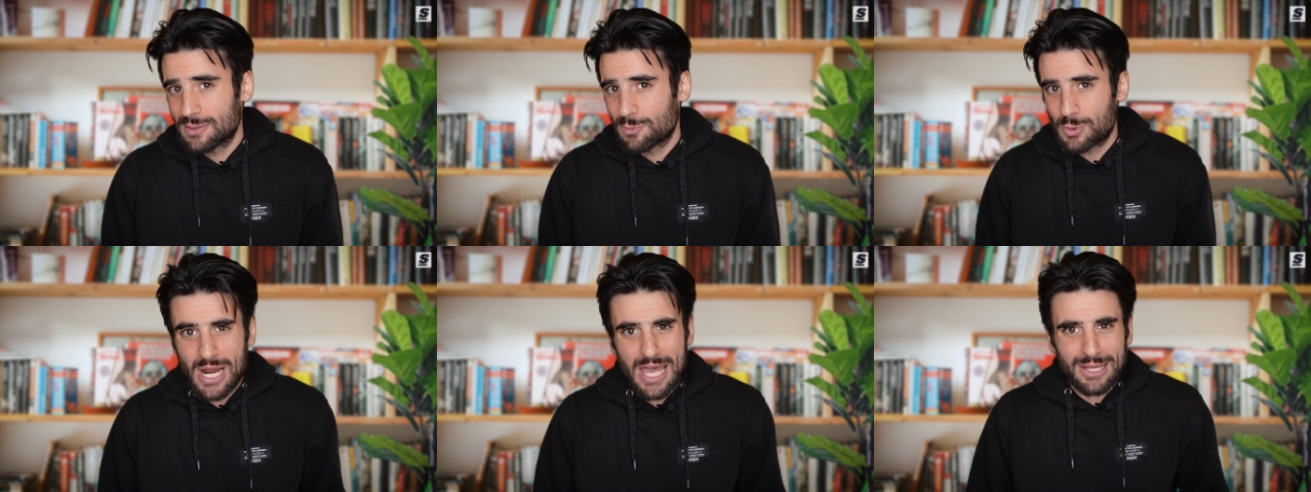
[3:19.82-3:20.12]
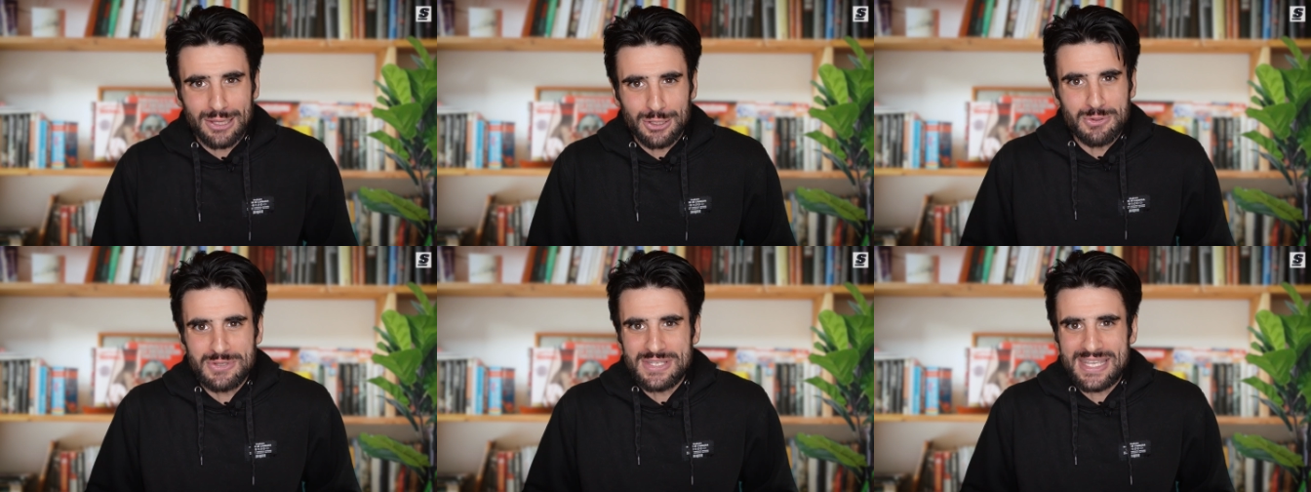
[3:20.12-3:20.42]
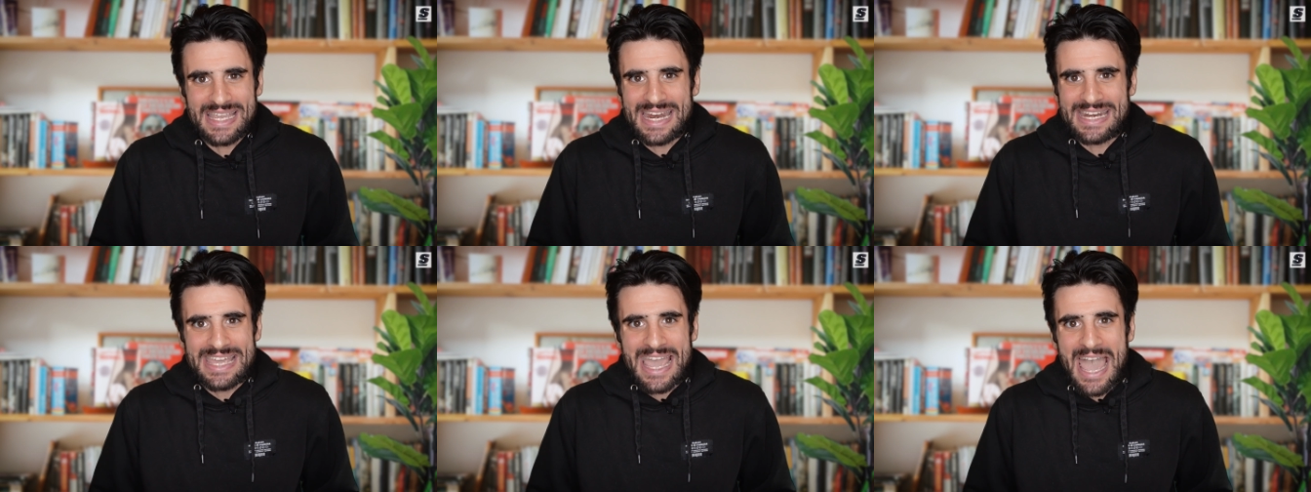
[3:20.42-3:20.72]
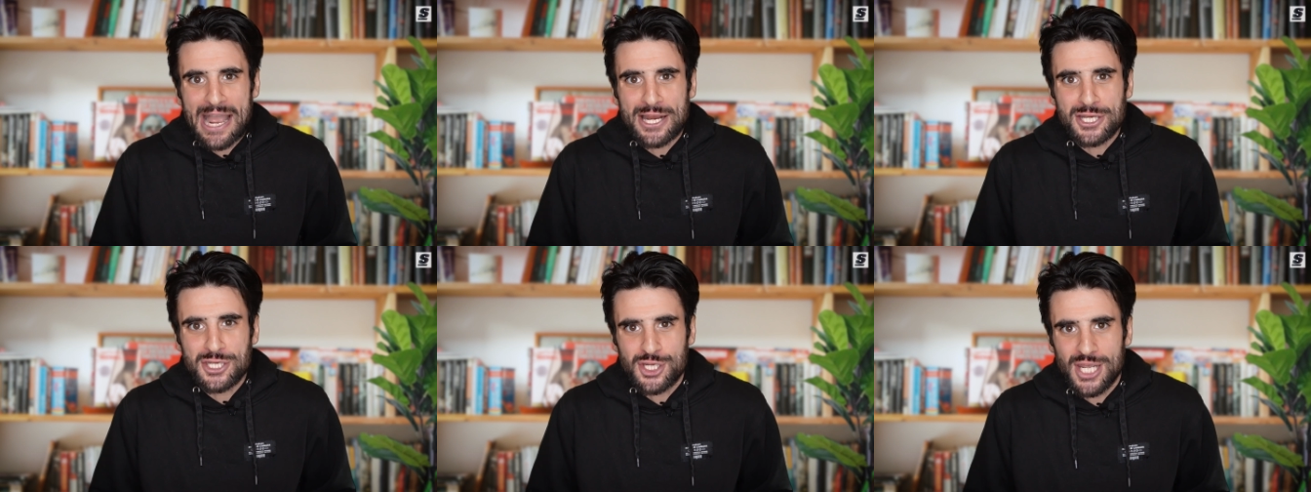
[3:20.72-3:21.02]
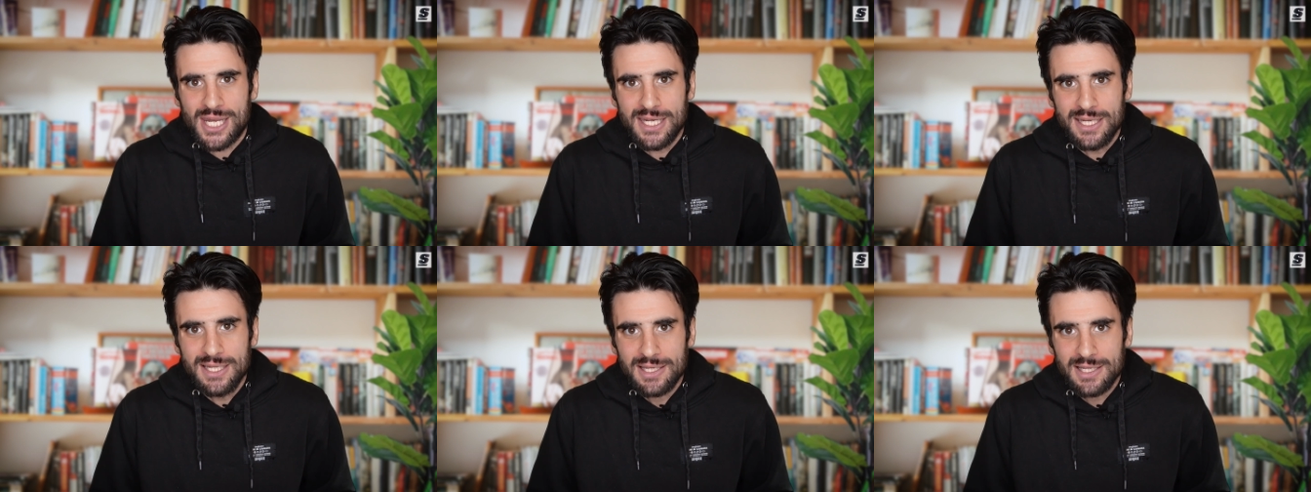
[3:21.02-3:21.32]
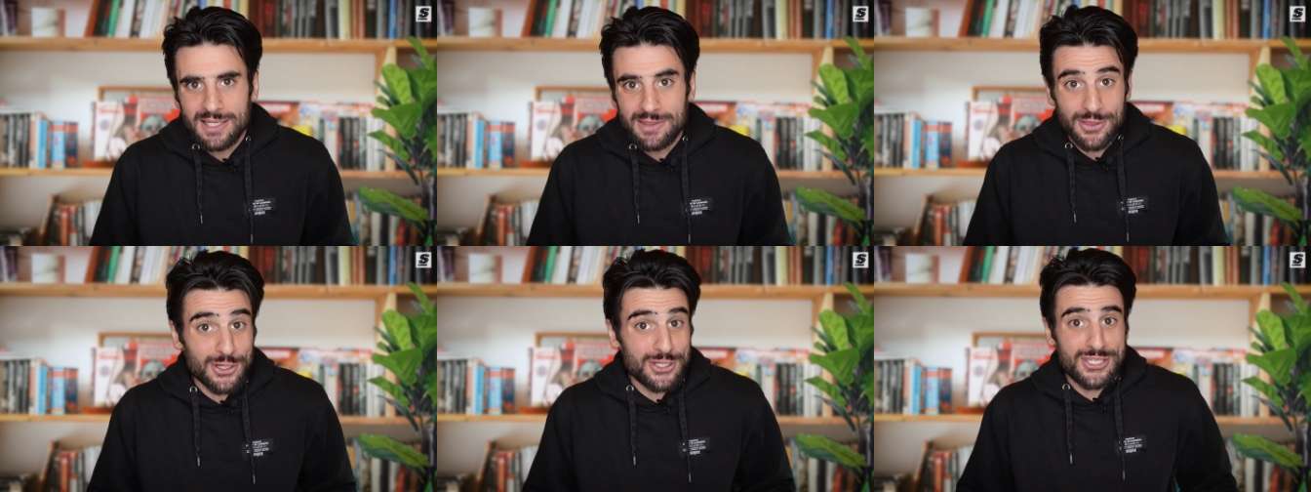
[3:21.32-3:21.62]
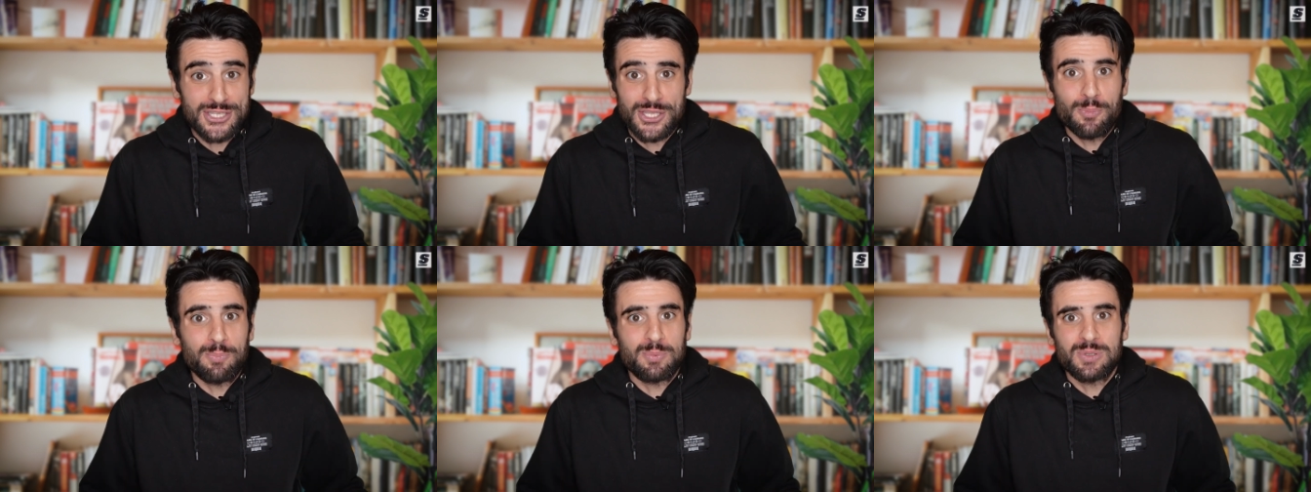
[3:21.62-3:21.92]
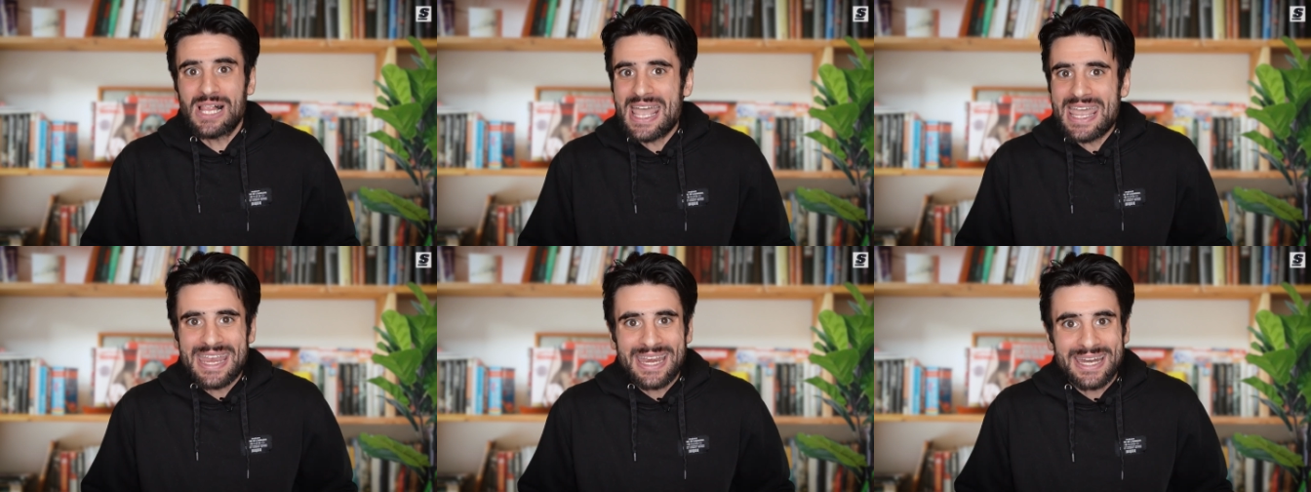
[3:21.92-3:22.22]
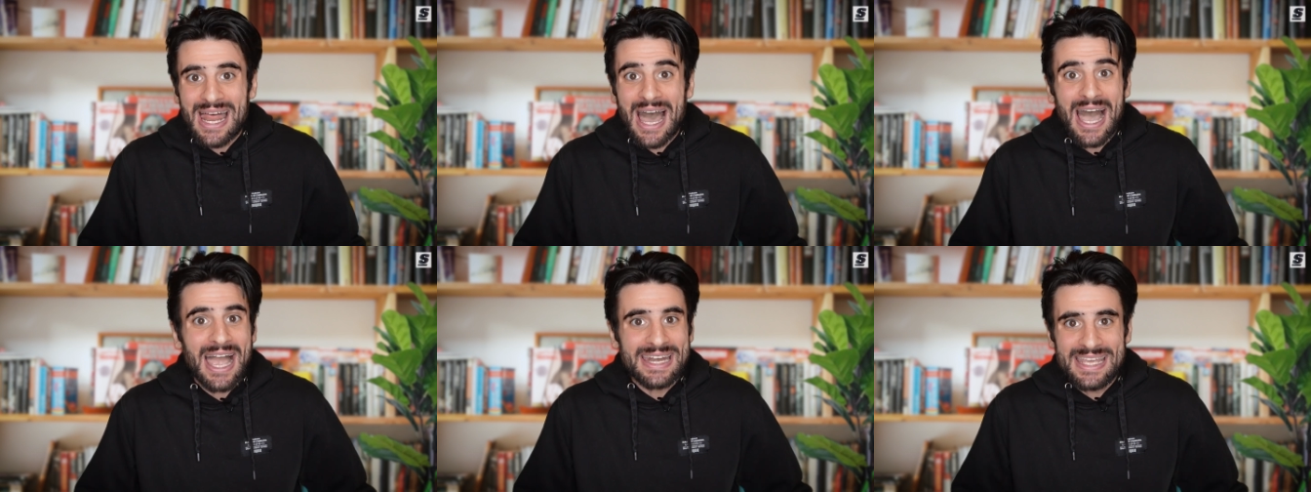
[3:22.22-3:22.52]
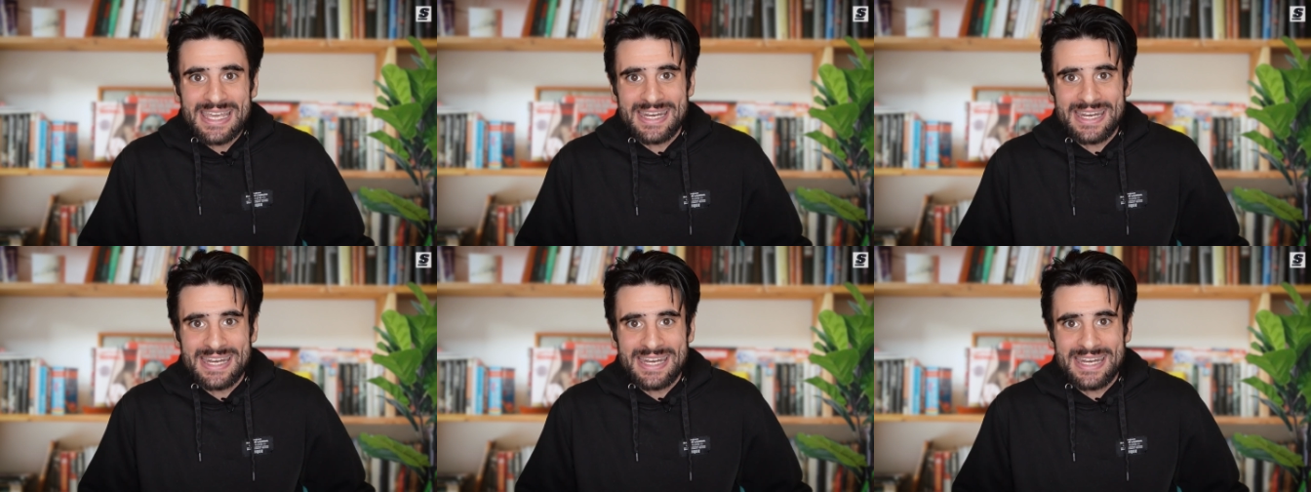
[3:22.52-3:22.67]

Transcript: We're not losing any action. They're still playing nine